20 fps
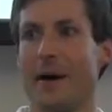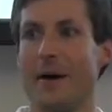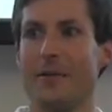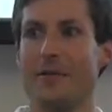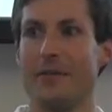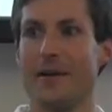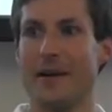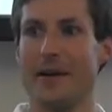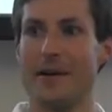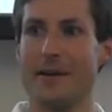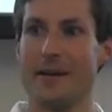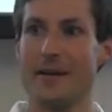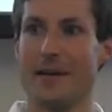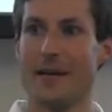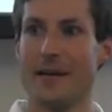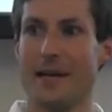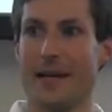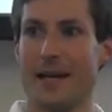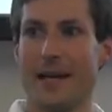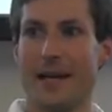out there,
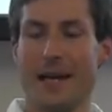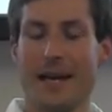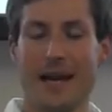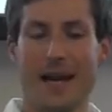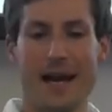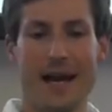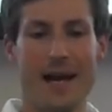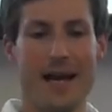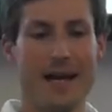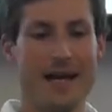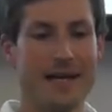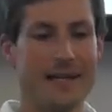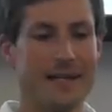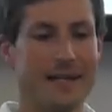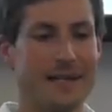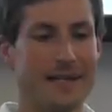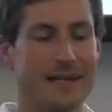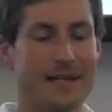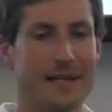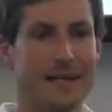
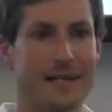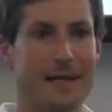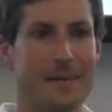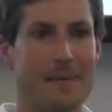and